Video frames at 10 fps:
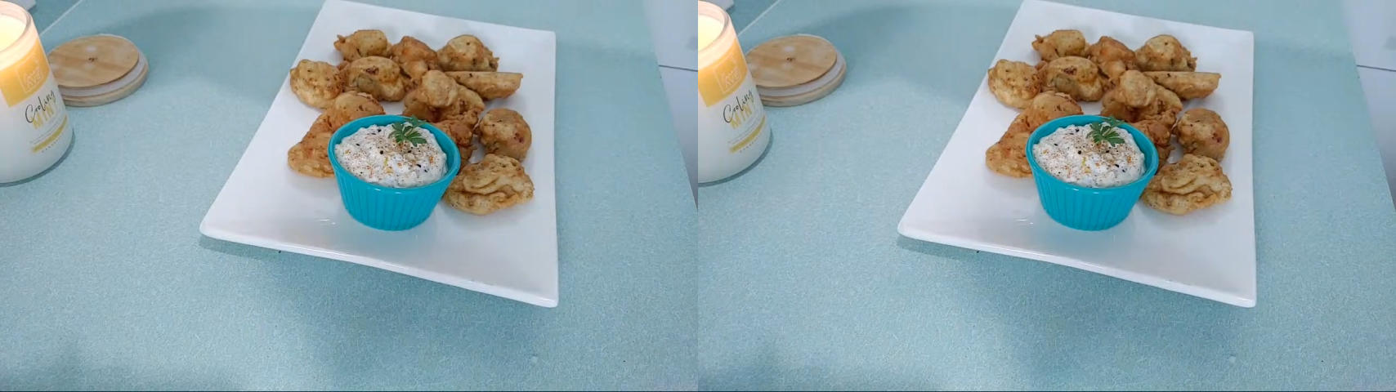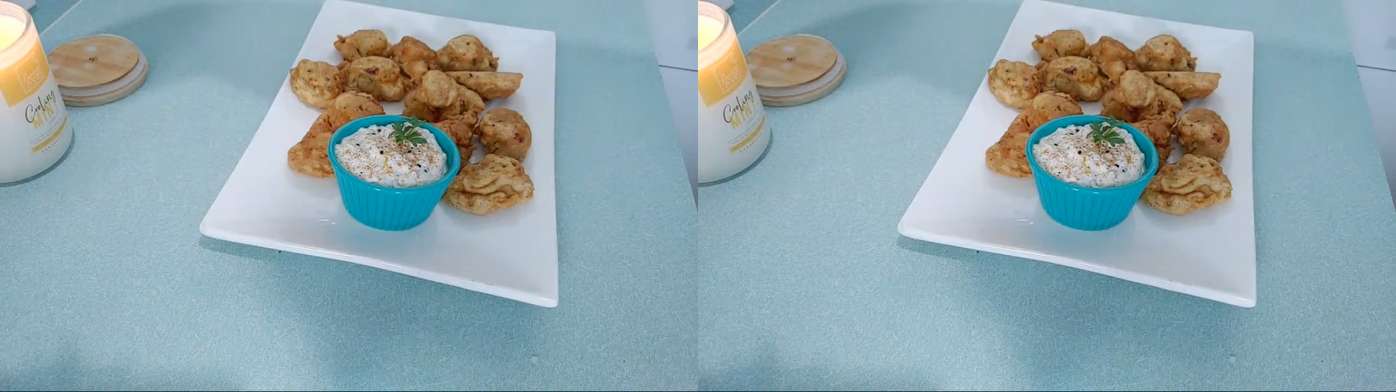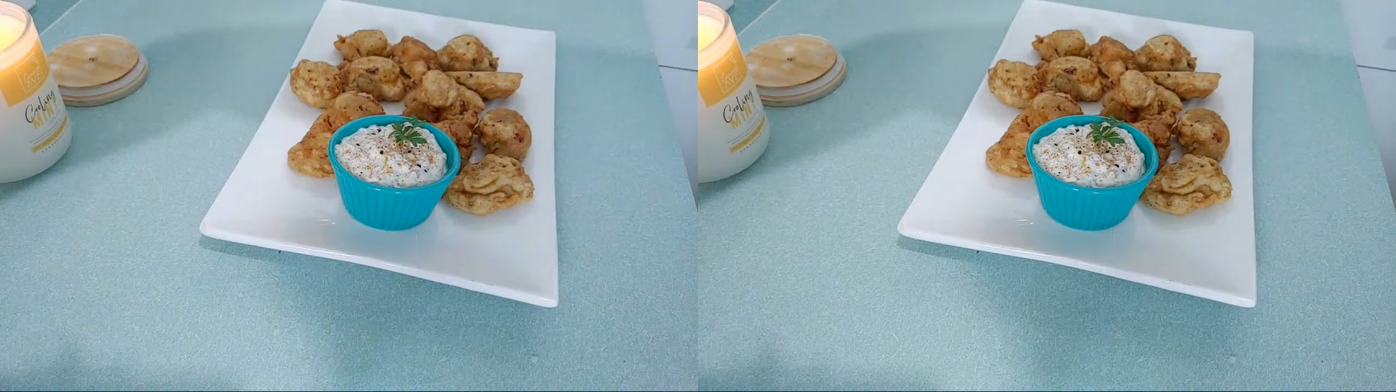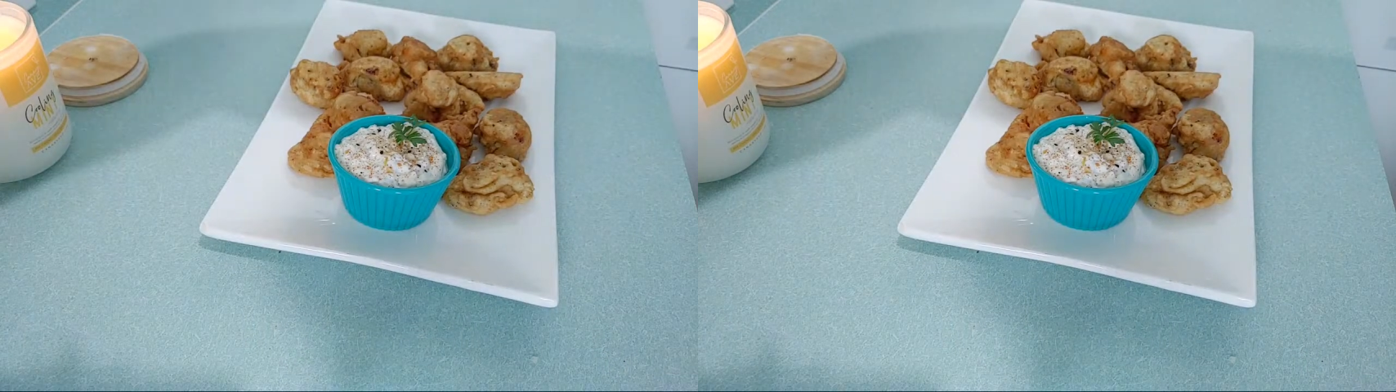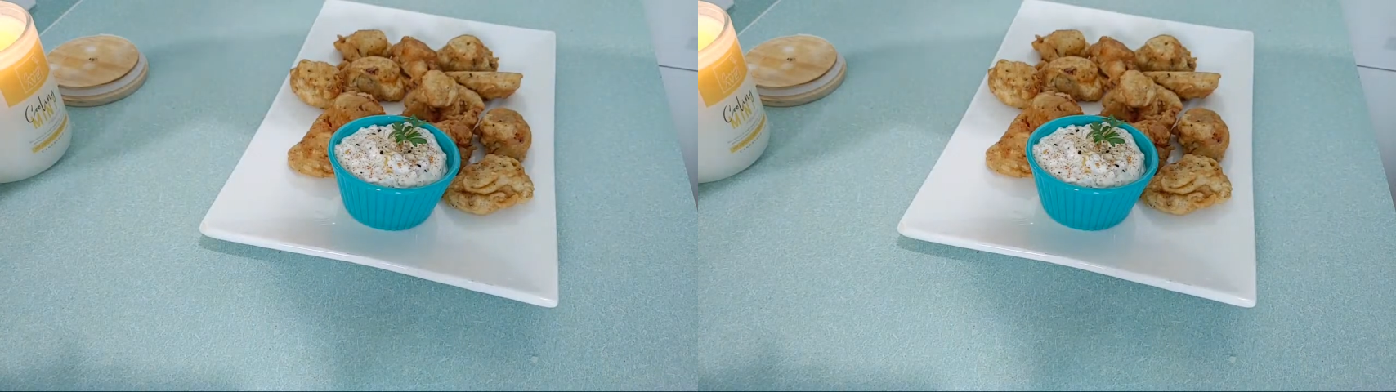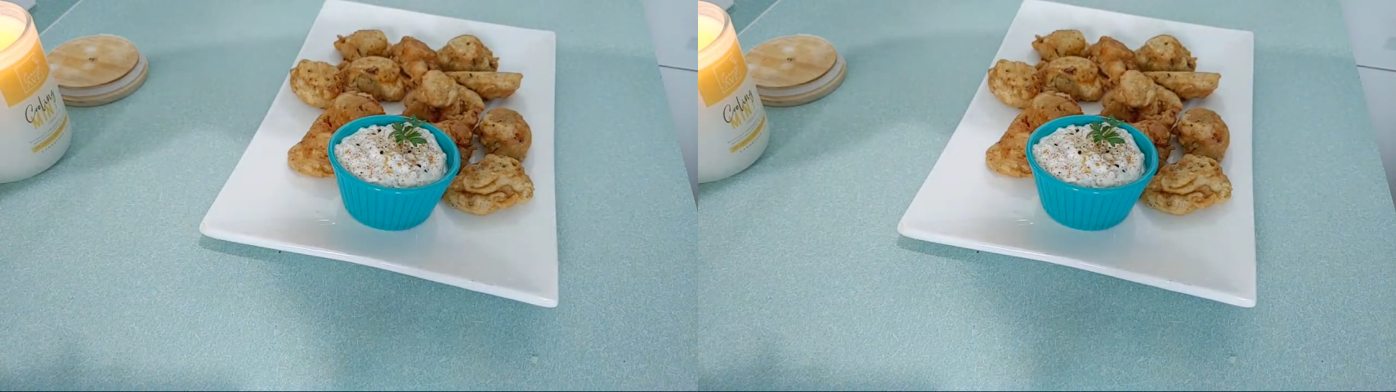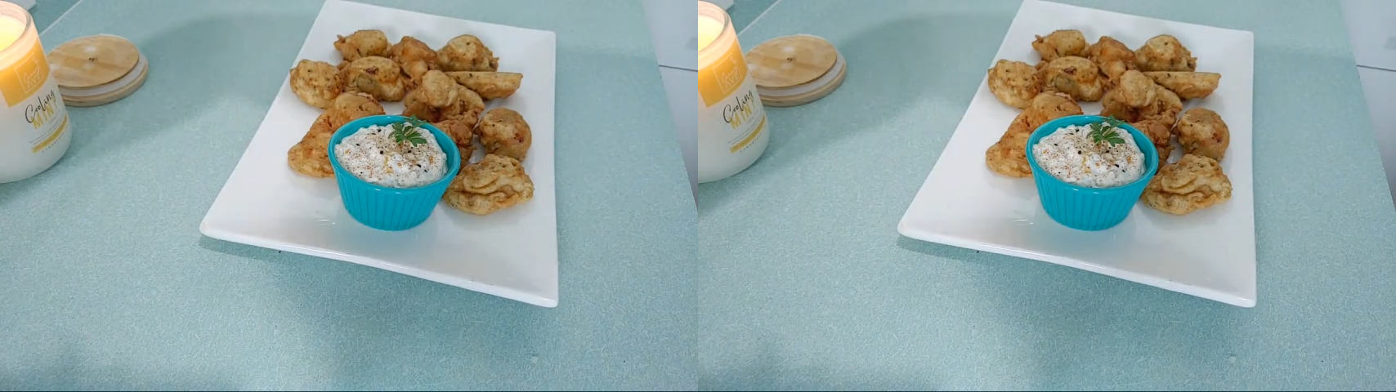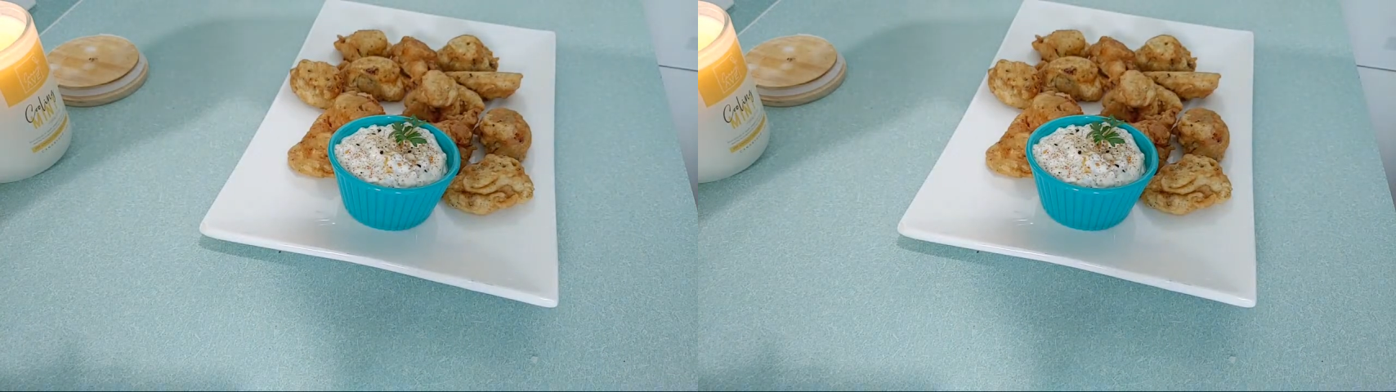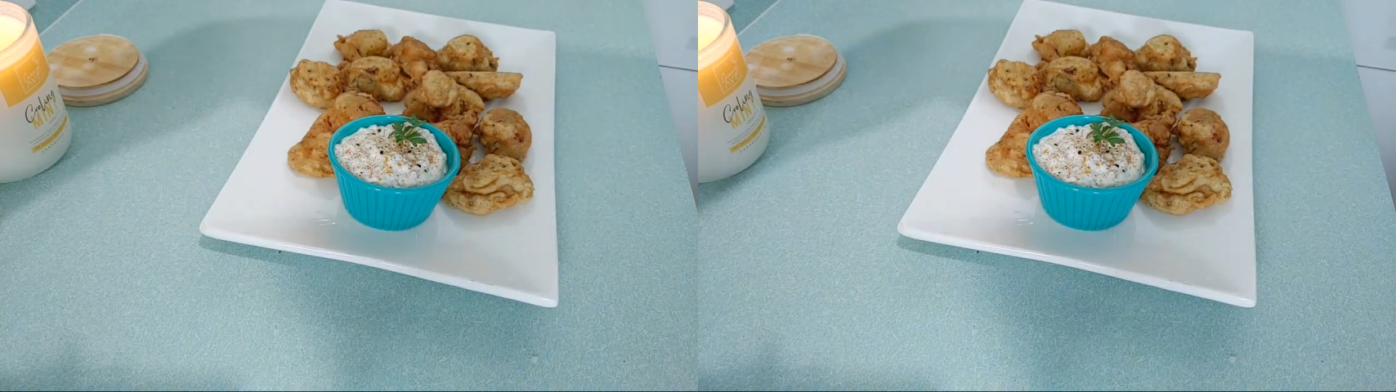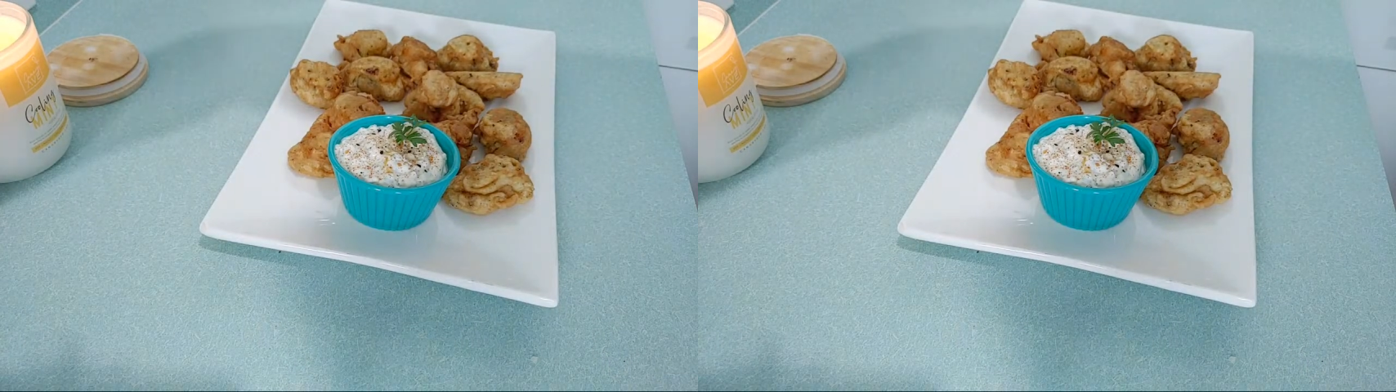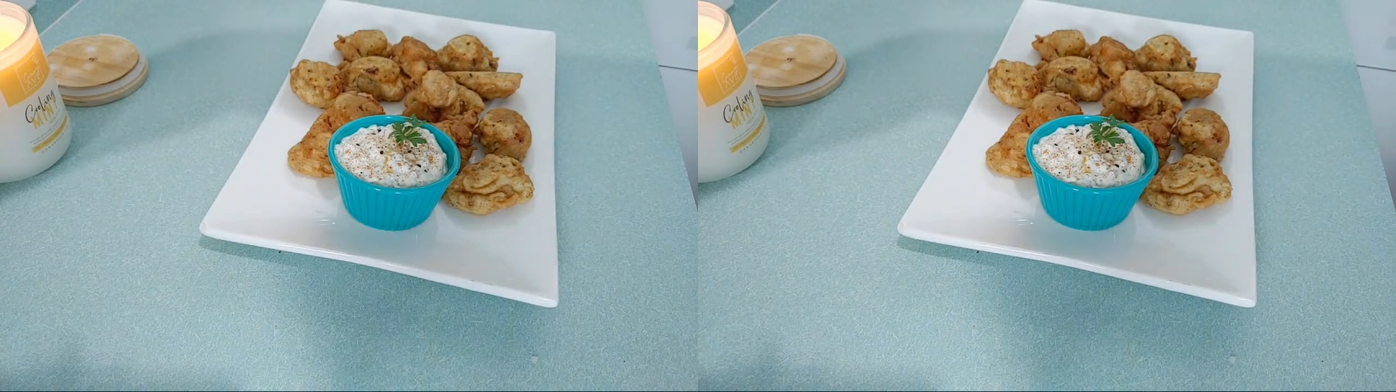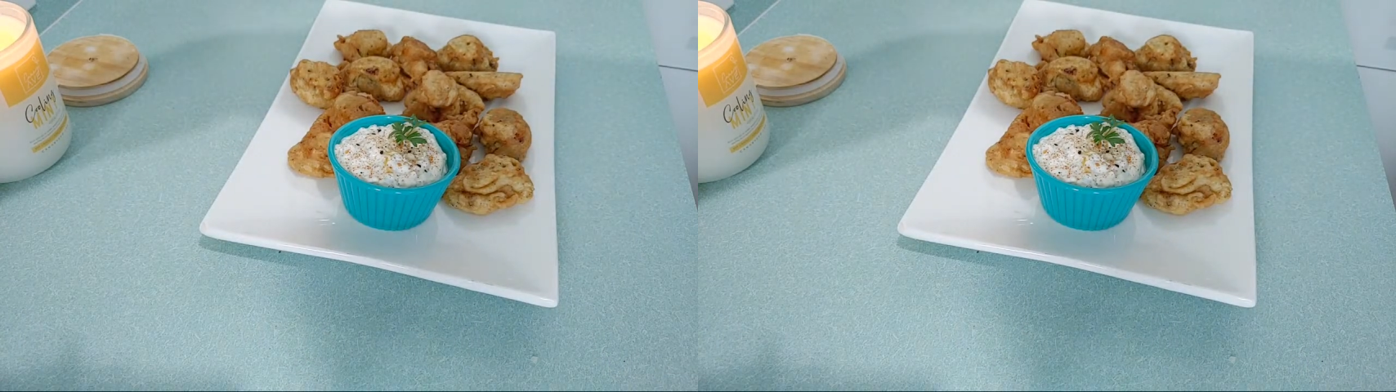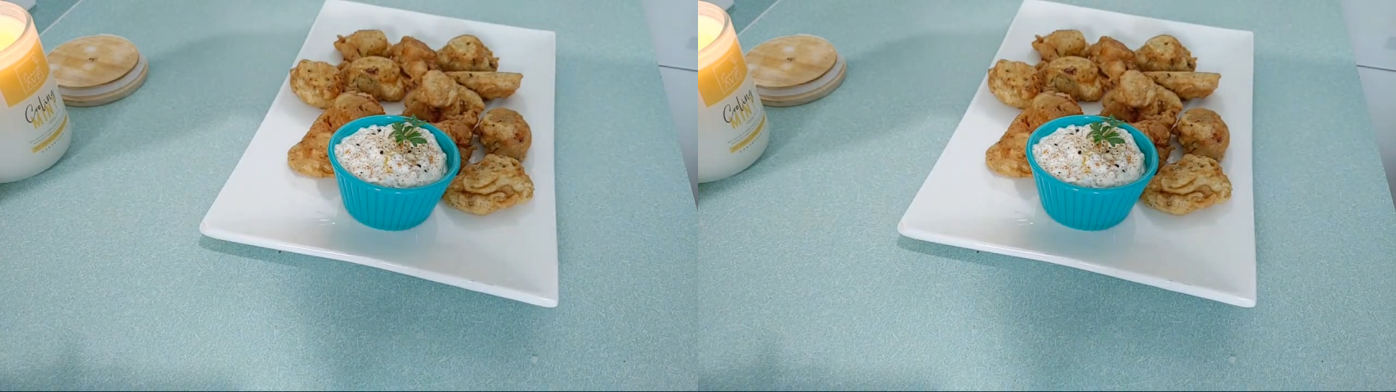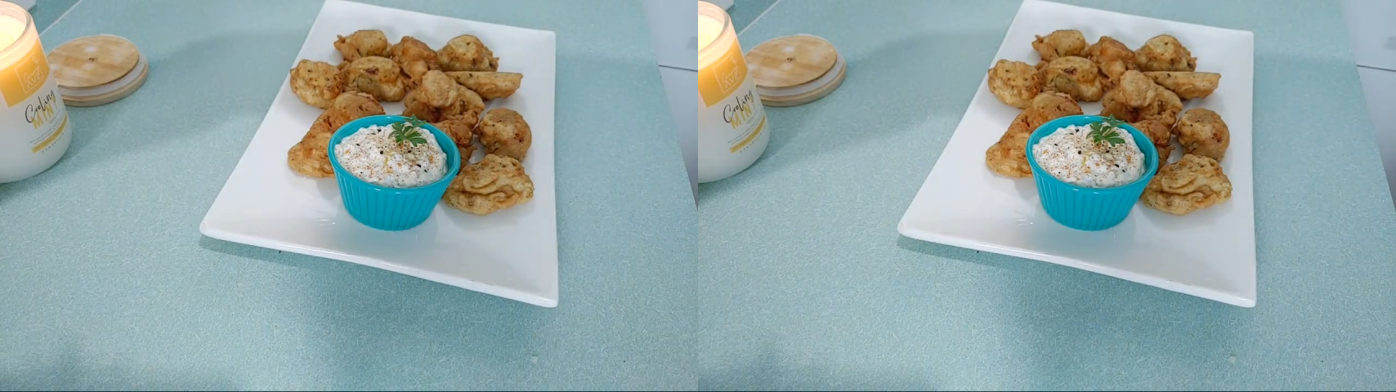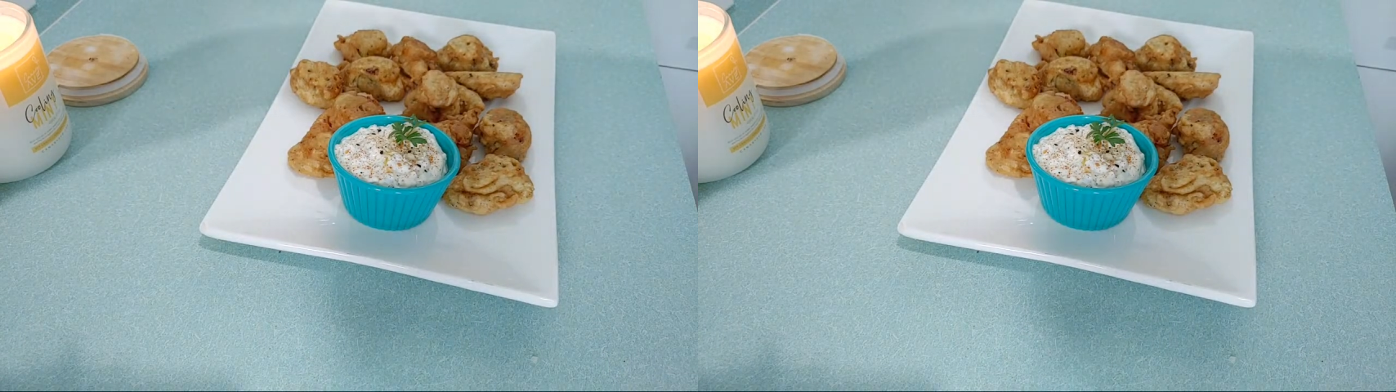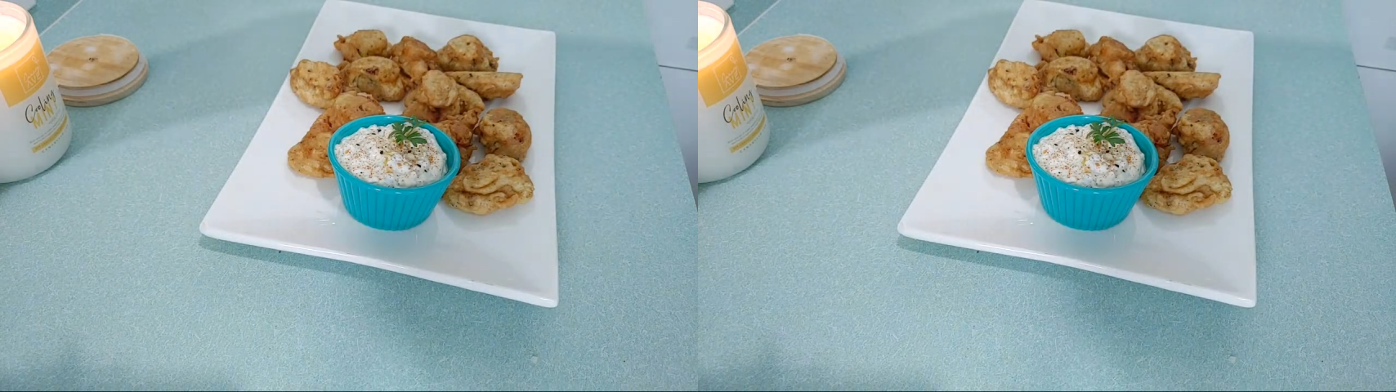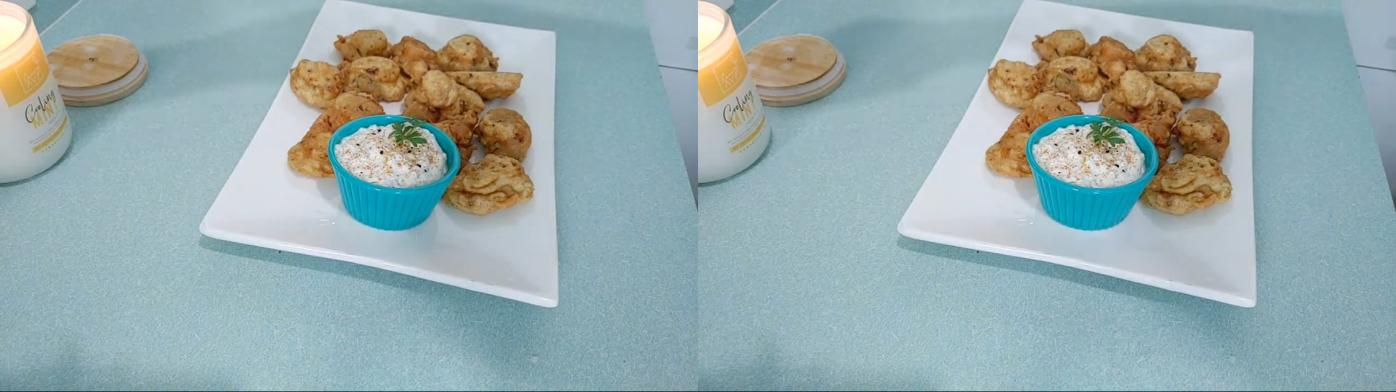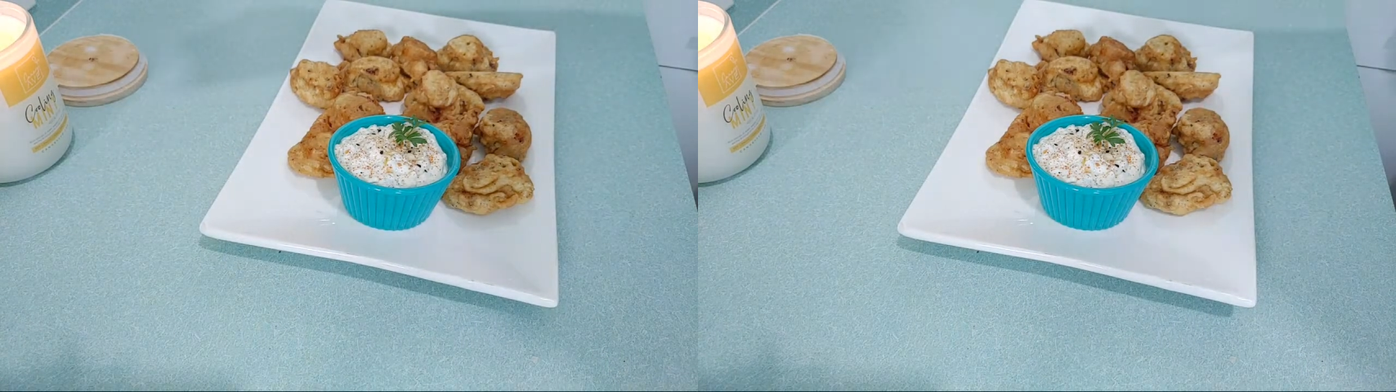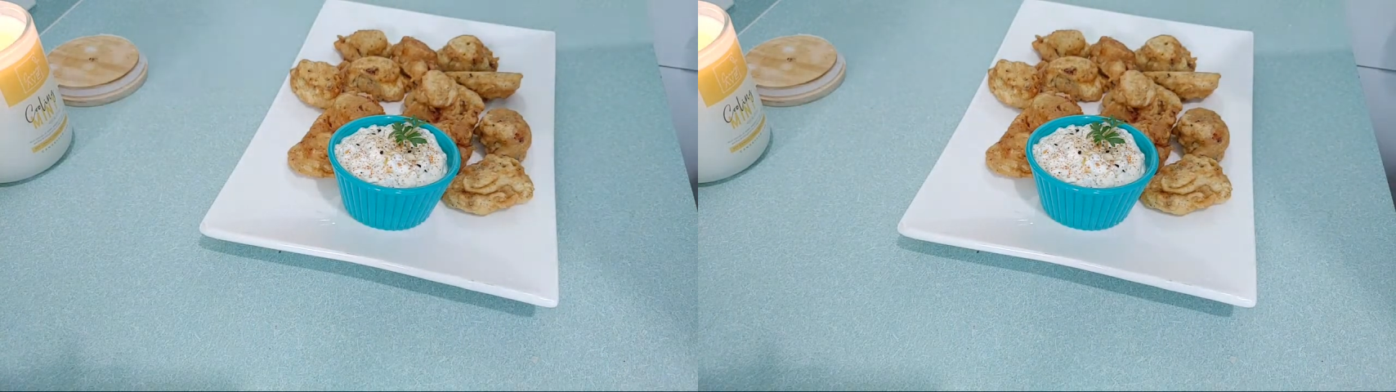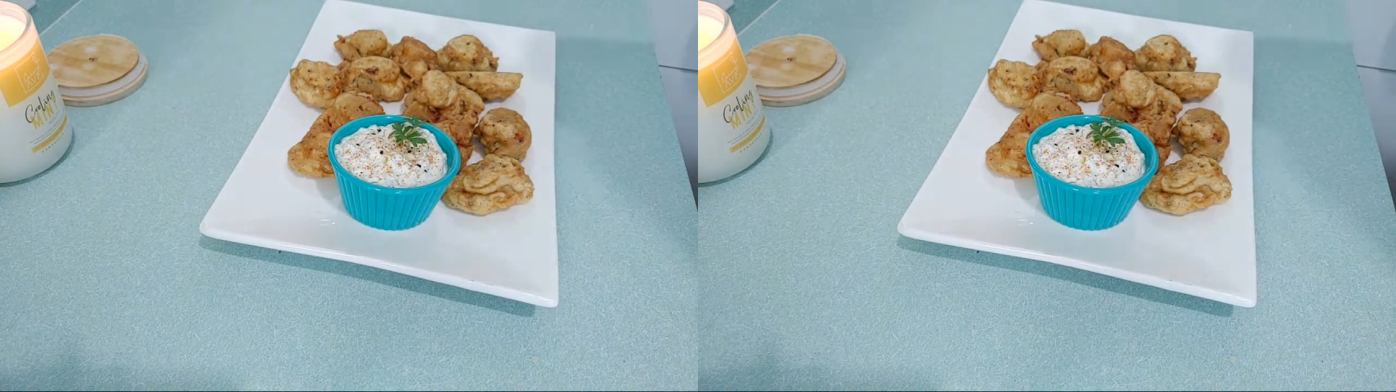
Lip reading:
Nobody's mouth can be seen.